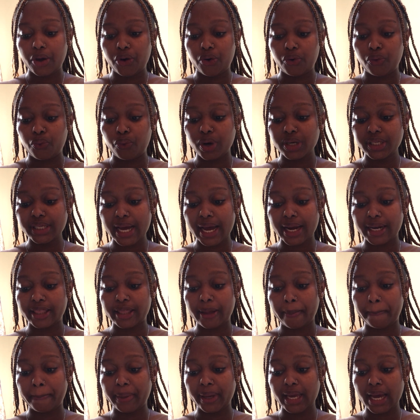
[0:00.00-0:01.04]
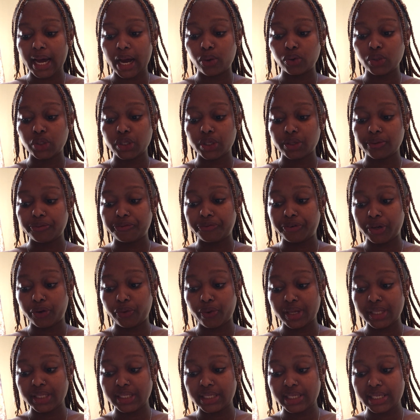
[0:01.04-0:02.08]
What are the payout
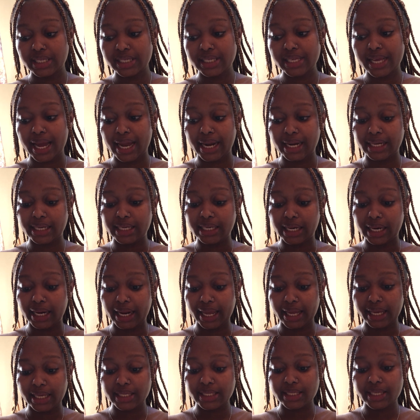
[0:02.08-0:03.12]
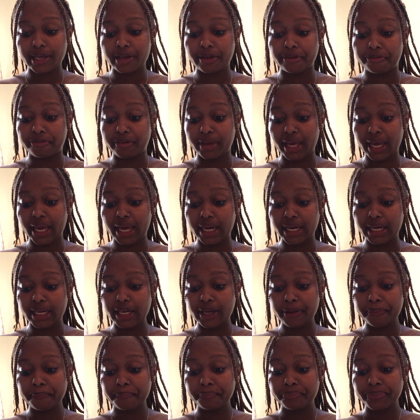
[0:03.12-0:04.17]
frequencies and delays, if any?
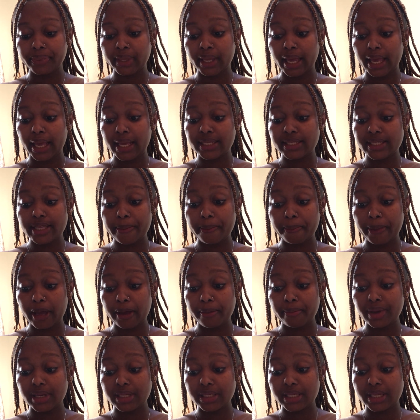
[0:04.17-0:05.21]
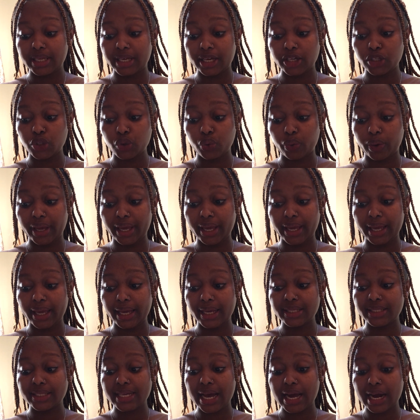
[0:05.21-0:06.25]
Is the payment gateway
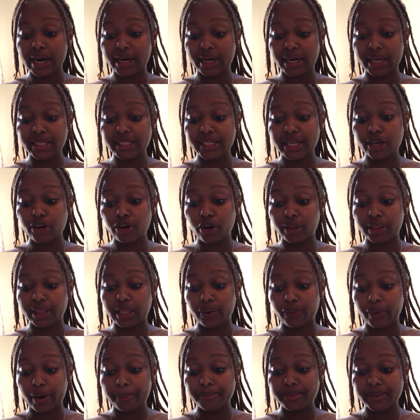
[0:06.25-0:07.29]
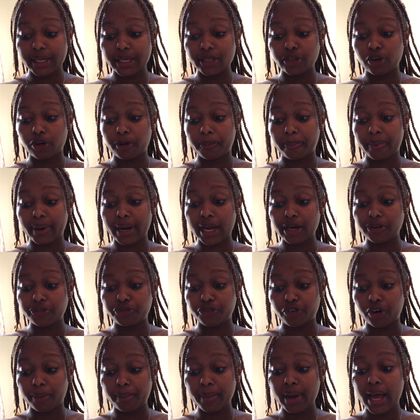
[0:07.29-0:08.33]
integrated on the website or
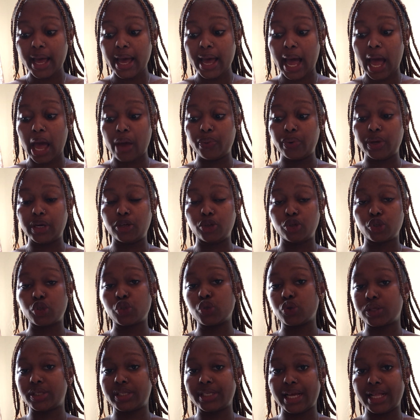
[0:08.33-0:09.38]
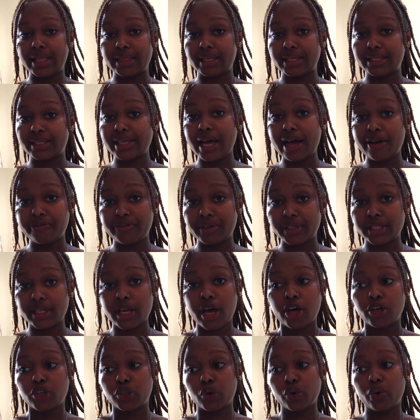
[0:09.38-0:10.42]
platform I will use to sell the service?
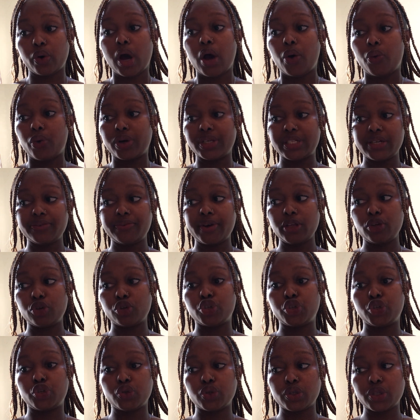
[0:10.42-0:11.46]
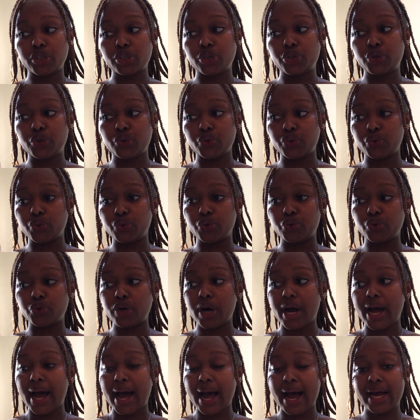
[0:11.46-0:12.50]
So whatever you choose to
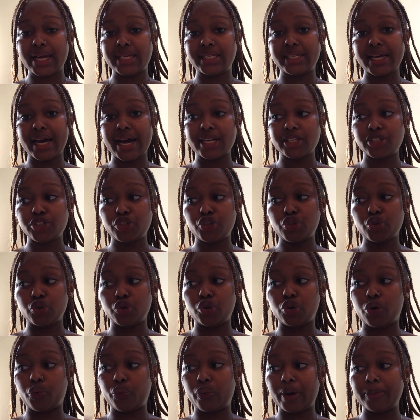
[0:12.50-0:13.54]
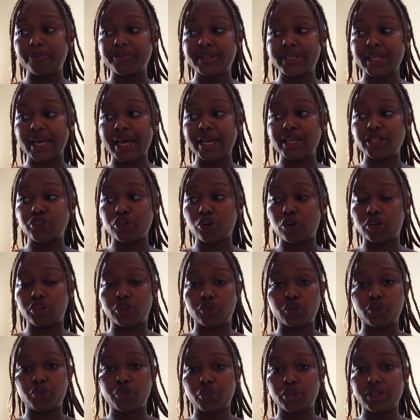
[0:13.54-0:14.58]
attach to your website or
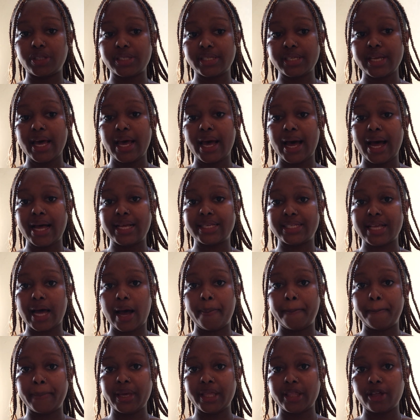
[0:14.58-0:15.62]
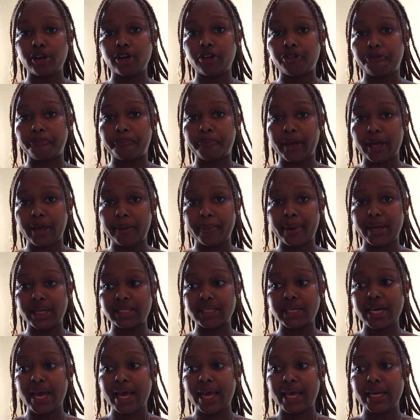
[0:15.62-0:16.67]
socials as a method of payment,
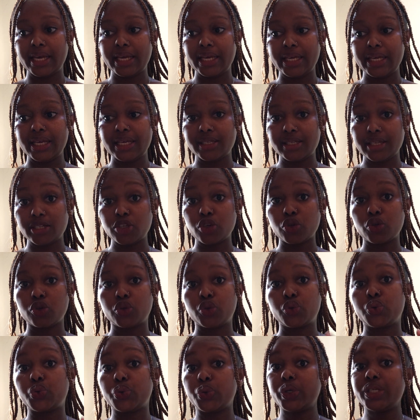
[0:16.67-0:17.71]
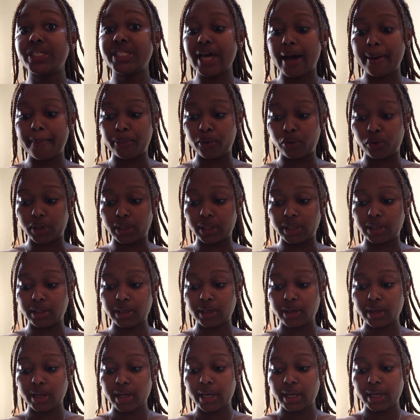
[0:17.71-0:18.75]
is it suitable?
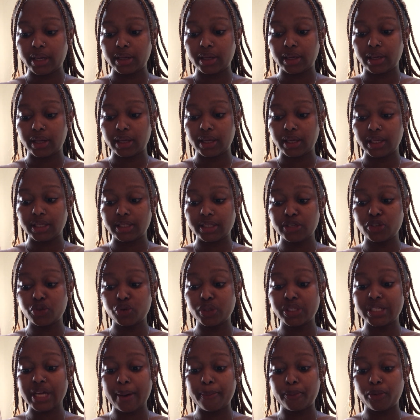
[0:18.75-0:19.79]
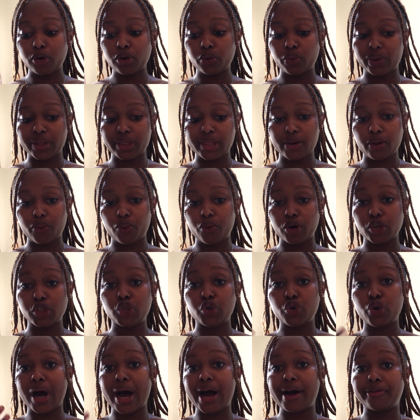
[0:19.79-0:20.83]
Is it suitable with what
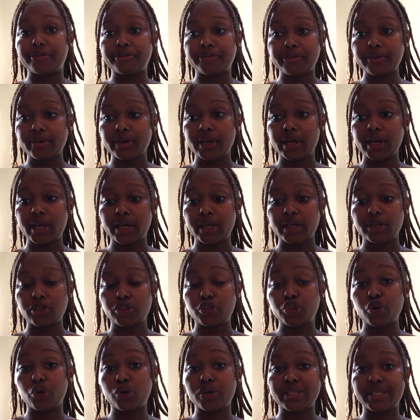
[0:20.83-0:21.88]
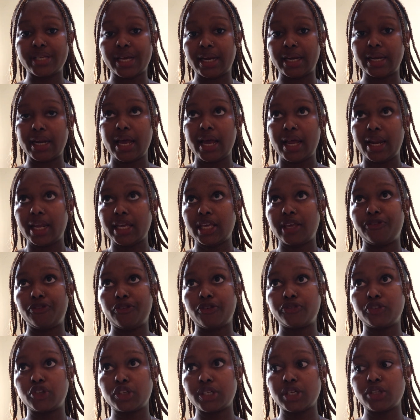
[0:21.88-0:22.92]
you have chosen? Like if you've
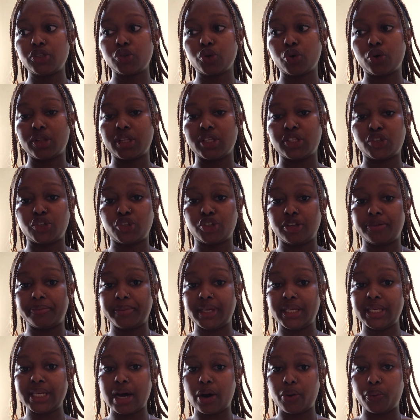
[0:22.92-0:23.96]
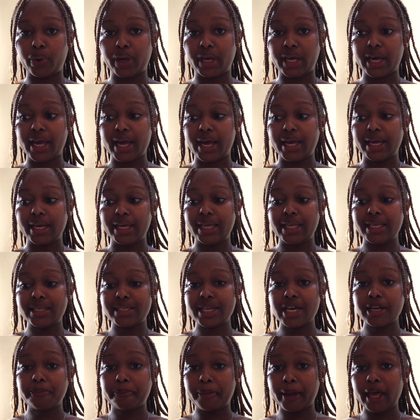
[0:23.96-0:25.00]
chosen to go the social media way, is
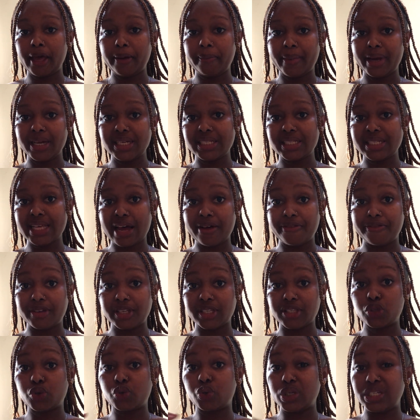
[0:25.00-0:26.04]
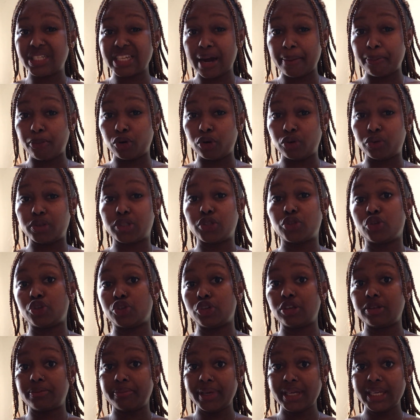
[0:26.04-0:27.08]
that payment service suitable with
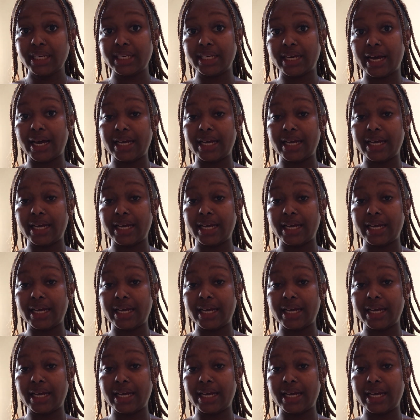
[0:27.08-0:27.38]
social media?